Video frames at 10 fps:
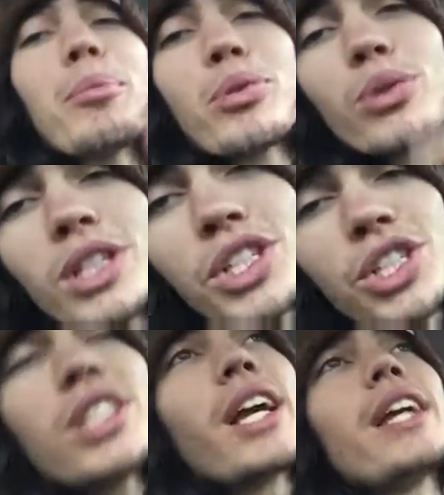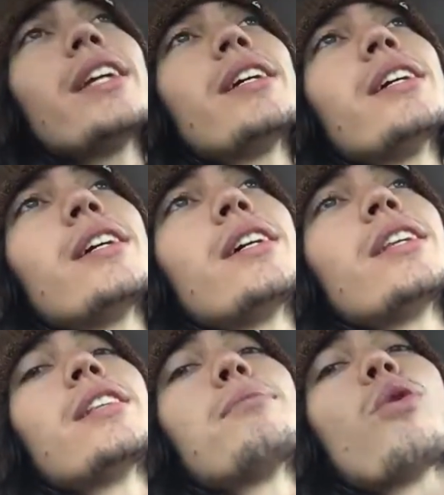appreciate,
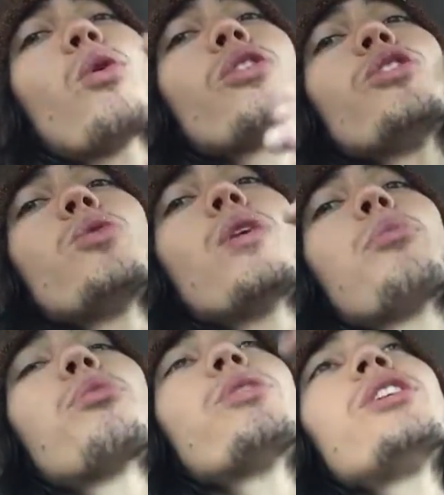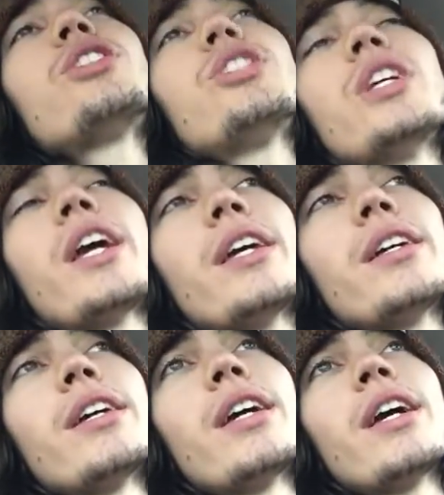the more you appreciate.
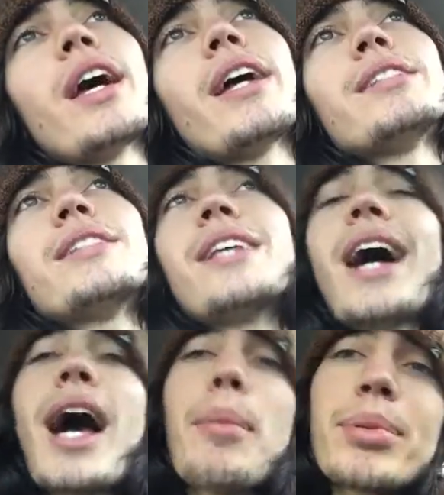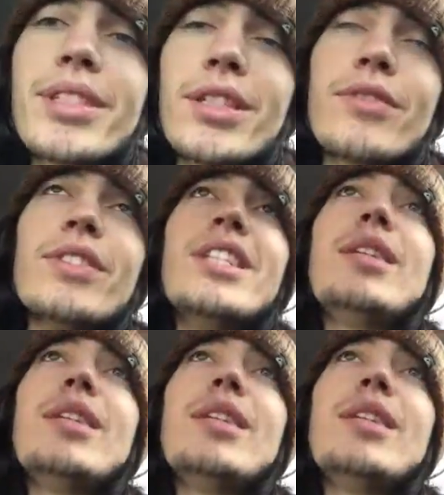As in the opposite of